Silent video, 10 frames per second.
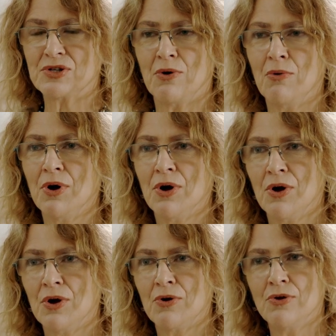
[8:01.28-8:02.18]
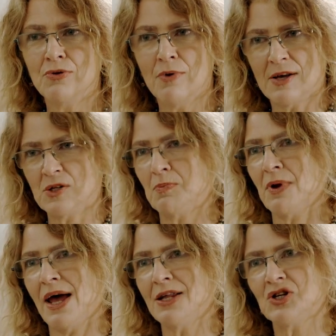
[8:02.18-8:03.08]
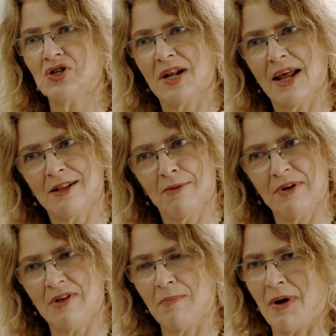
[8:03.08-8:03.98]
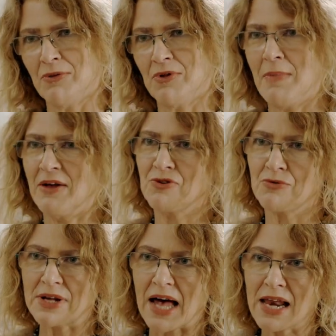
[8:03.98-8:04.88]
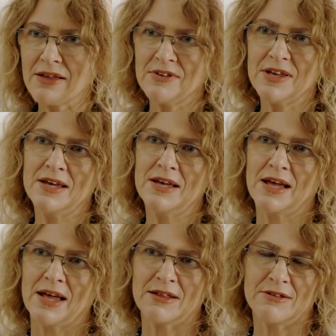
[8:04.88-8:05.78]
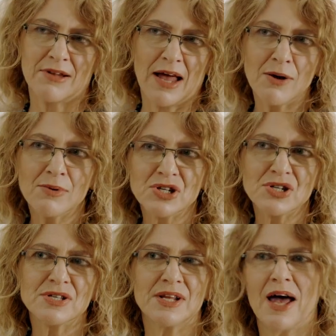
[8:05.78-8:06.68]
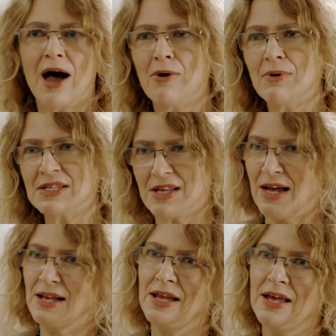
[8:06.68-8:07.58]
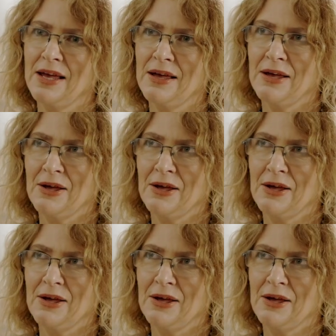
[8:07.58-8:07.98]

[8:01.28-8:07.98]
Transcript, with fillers: So, could you explain just a little bit about the materiality and languages and how exactly